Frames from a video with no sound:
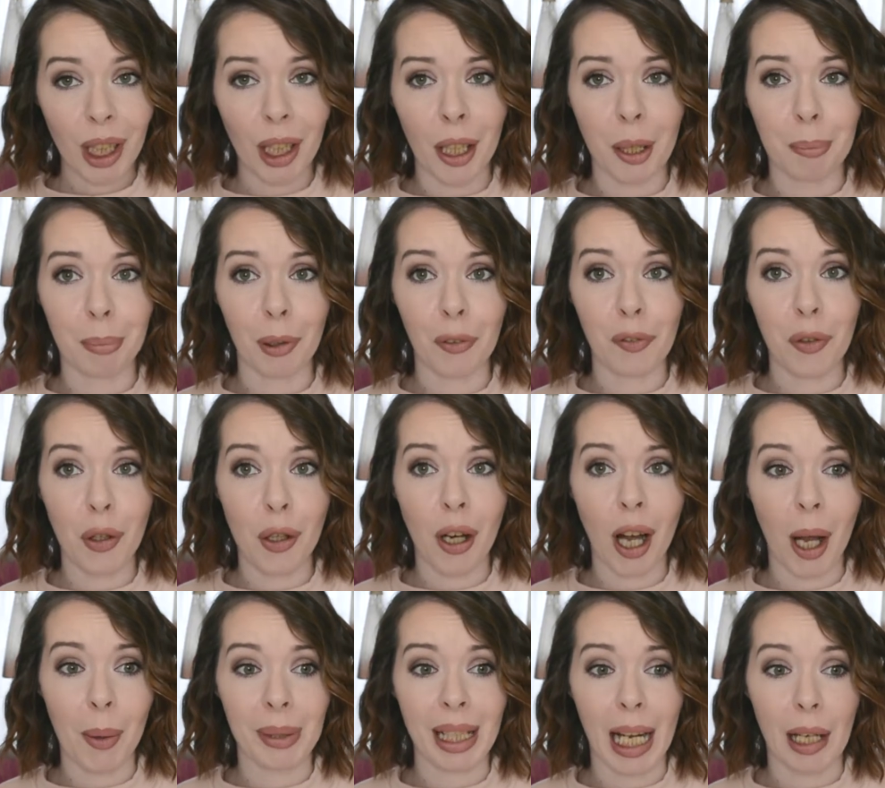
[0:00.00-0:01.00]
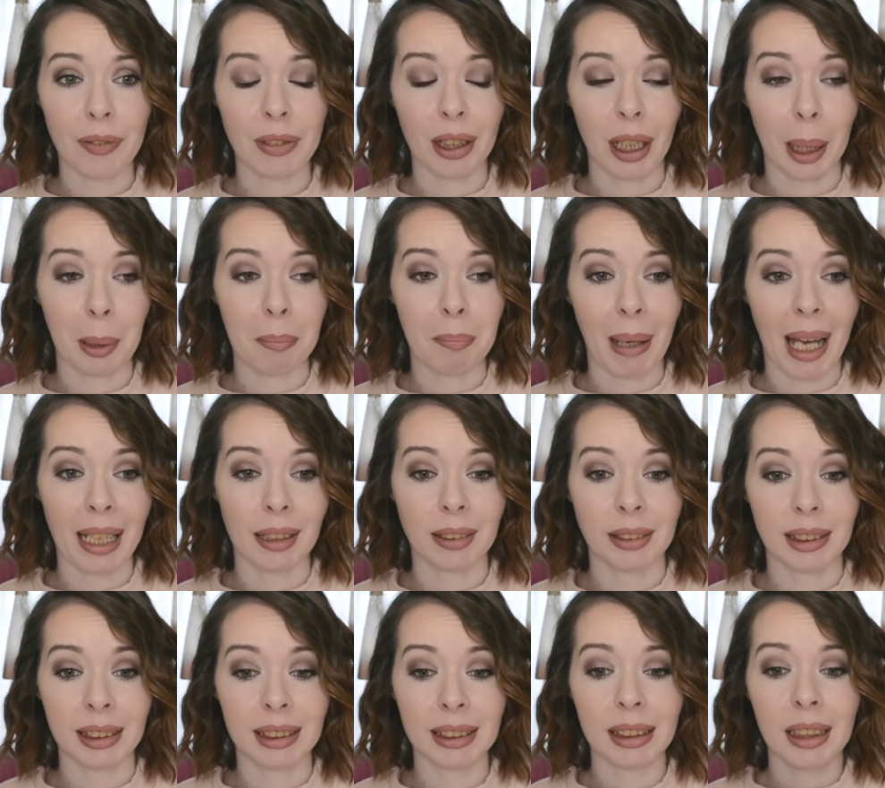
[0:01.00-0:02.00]
Um, before I would have to like
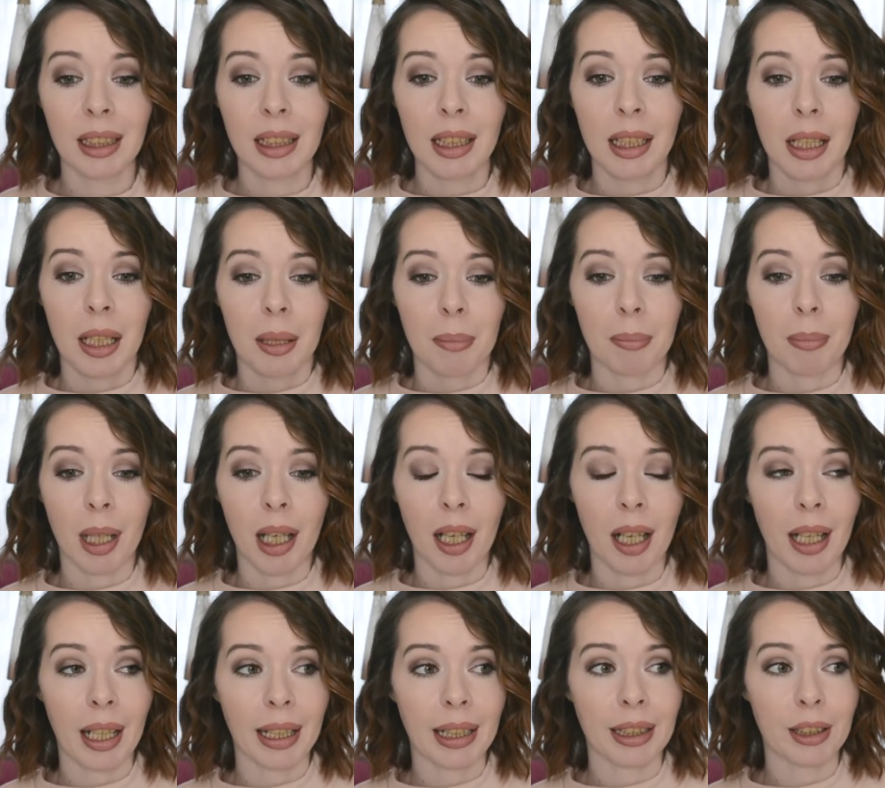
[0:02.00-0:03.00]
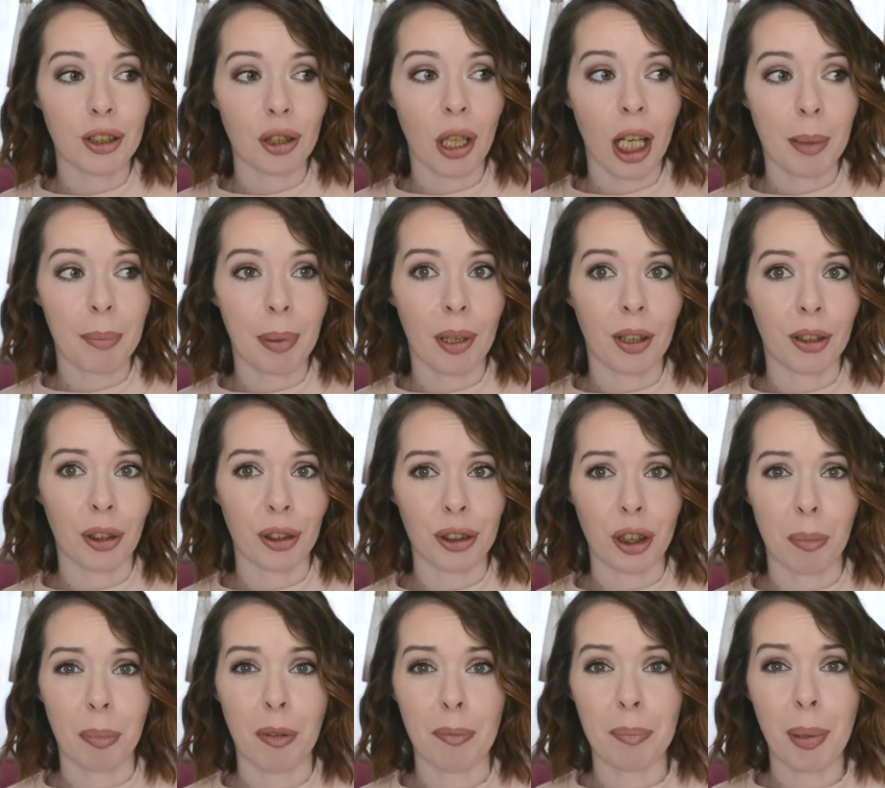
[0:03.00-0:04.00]
balance my tripod on
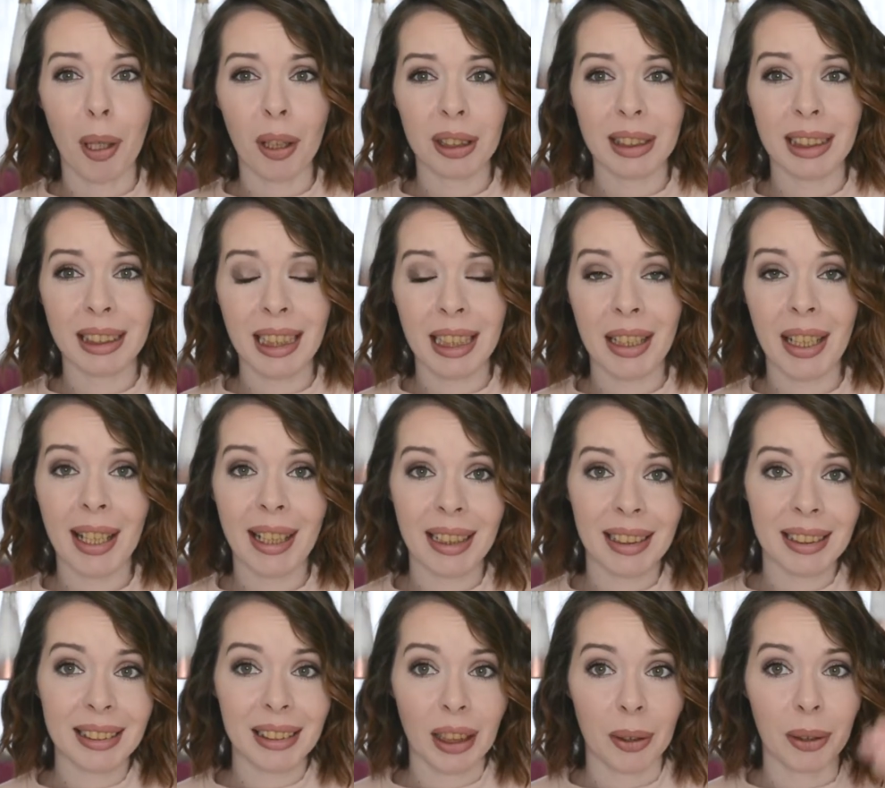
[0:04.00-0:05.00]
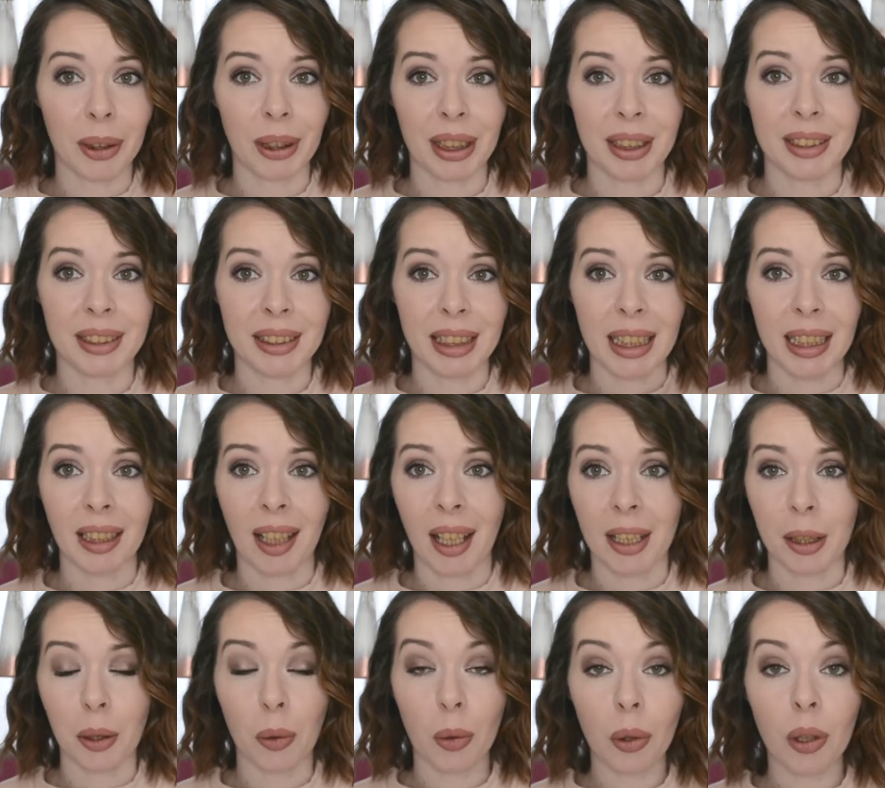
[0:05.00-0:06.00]
top of boxes and things so you could see
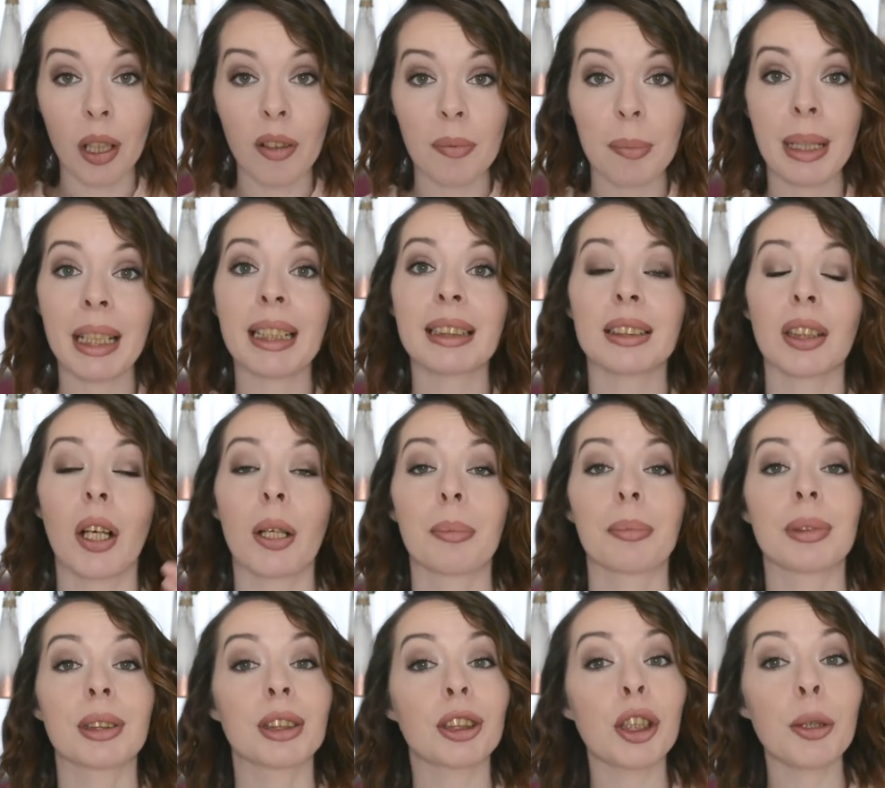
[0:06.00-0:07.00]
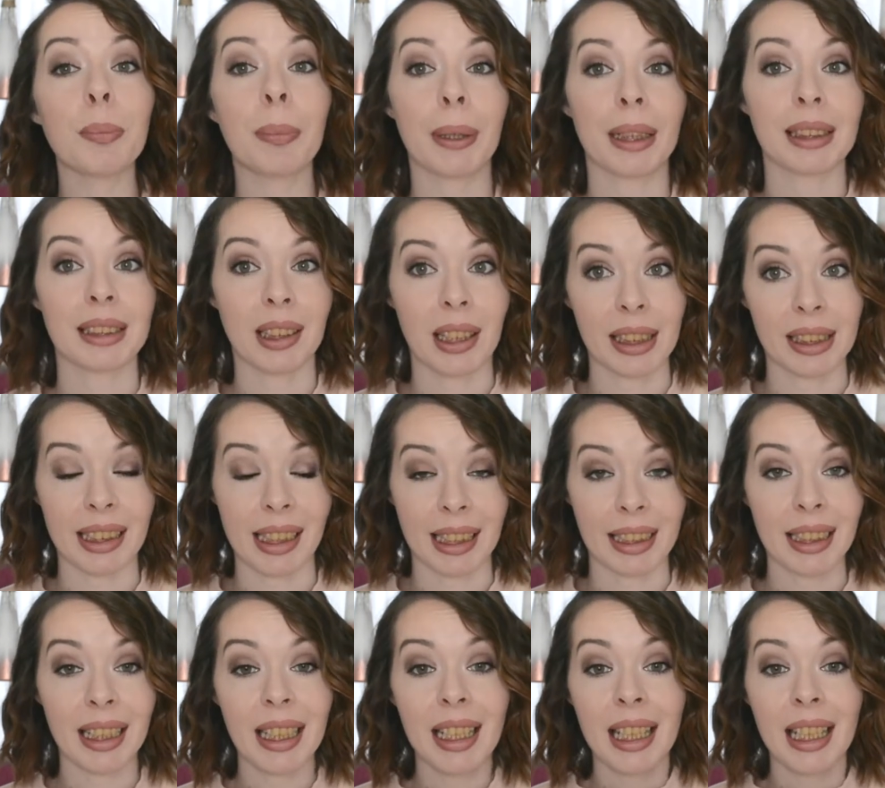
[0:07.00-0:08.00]
like all of me. So I'm super excited.